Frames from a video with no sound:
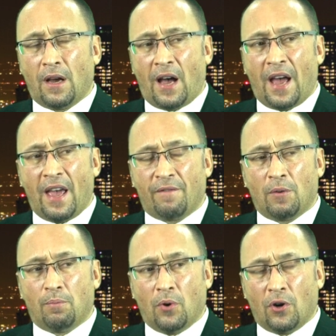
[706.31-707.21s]
I have a
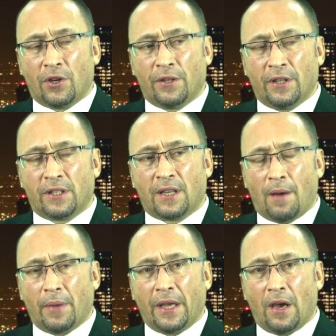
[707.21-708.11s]
book that's
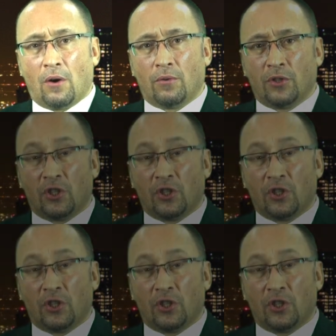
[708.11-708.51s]
coming out,